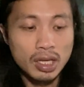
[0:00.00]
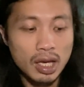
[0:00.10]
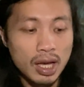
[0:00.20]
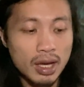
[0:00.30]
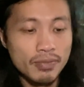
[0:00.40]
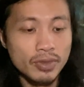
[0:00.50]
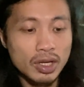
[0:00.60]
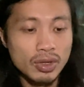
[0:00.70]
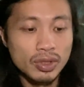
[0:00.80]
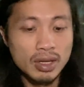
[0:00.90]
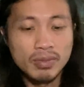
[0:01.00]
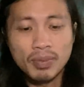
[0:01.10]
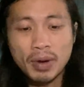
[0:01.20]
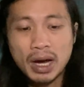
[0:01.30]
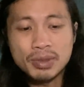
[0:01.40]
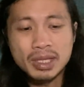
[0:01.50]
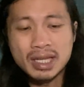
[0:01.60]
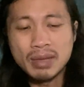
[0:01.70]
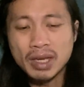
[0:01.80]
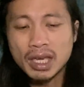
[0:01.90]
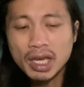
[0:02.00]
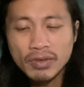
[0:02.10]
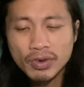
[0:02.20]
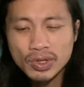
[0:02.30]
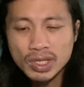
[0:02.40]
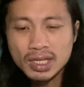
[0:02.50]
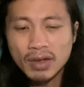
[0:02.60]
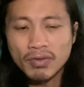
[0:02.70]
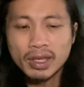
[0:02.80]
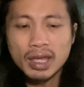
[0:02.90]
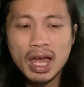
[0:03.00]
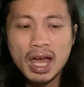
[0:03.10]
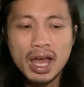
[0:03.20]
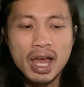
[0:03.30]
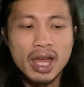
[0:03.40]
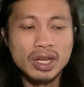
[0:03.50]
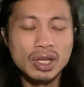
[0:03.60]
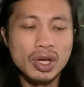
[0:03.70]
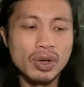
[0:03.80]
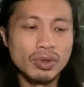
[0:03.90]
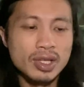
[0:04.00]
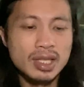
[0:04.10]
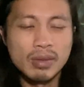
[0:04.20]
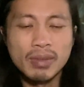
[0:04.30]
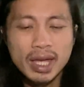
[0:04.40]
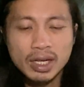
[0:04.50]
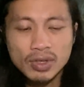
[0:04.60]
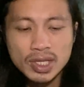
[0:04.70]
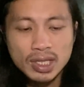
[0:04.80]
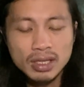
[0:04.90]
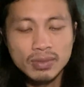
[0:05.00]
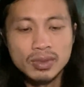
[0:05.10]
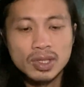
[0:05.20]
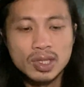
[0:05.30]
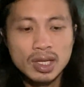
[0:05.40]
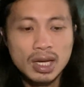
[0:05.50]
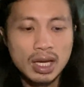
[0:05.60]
Um, you know, perhaps the same behaviors and stuff like that, you know, the same mannerisms.